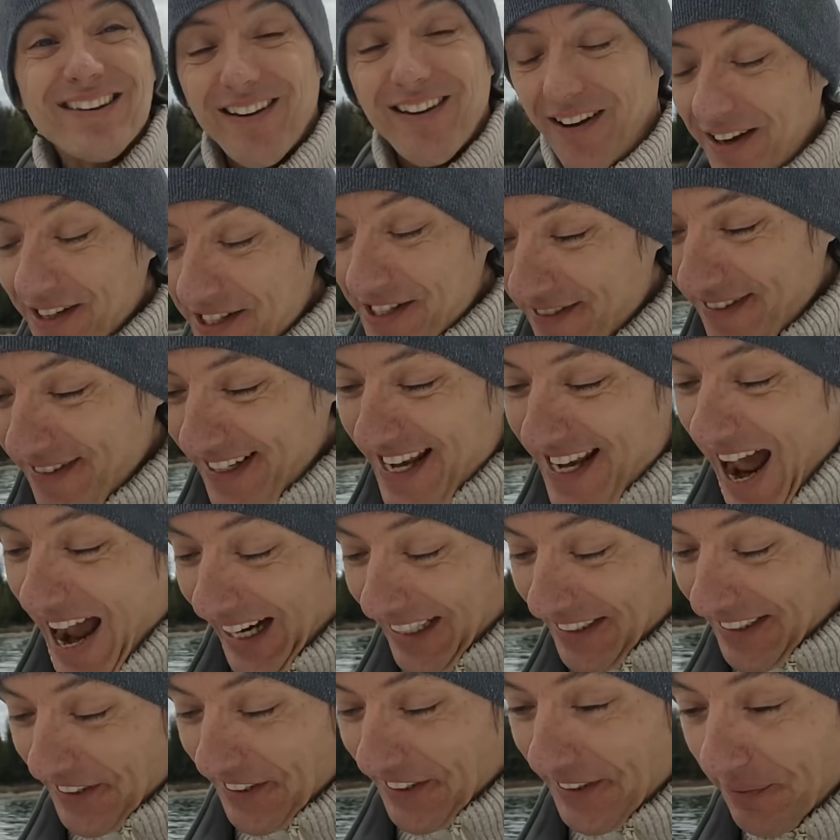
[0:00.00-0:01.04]
loss
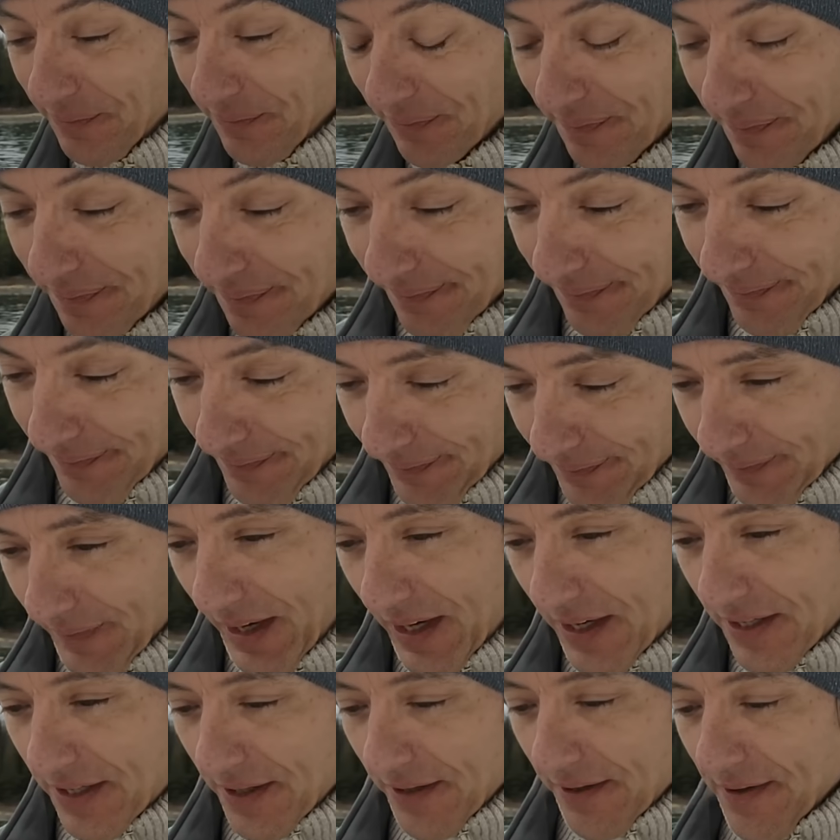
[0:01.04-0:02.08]
reduction.
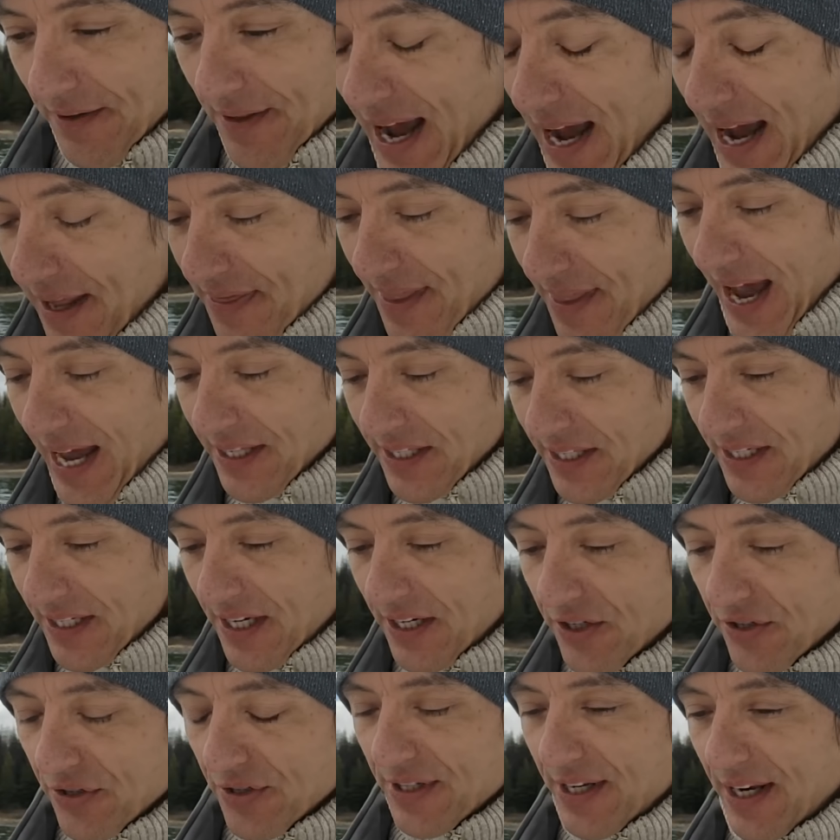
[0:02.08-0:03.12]
So that, that's an
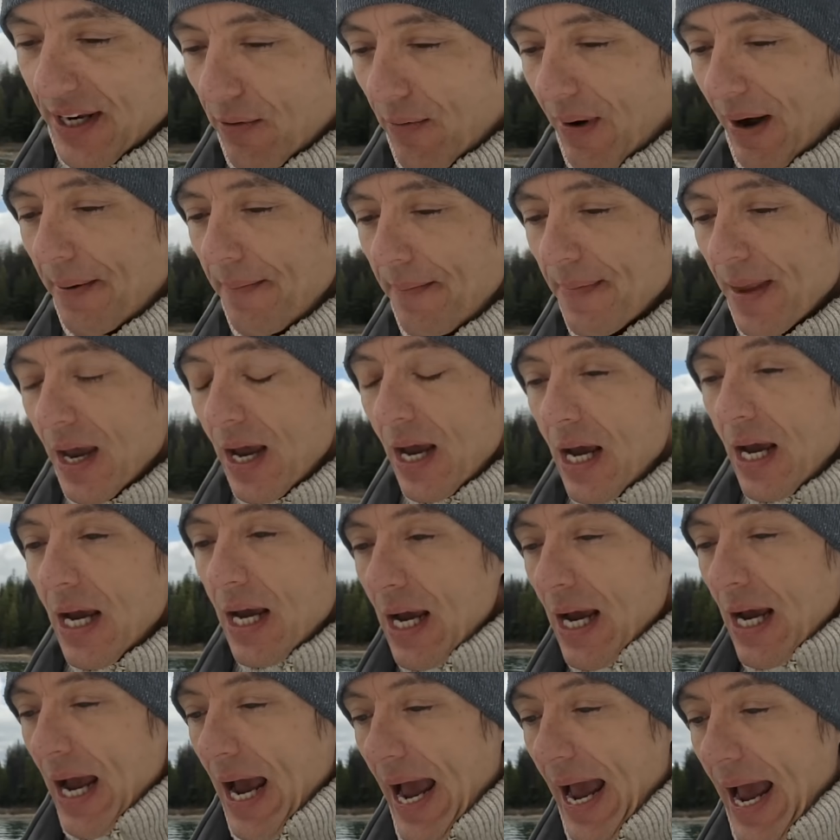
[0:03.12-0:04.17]
interesting one.
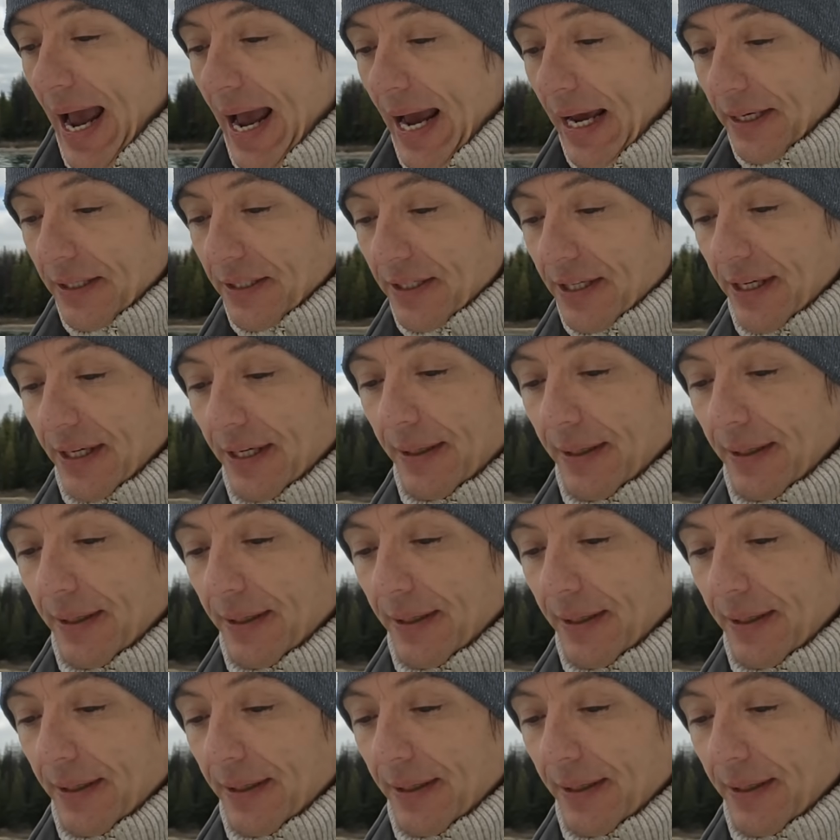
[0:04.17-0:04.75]
And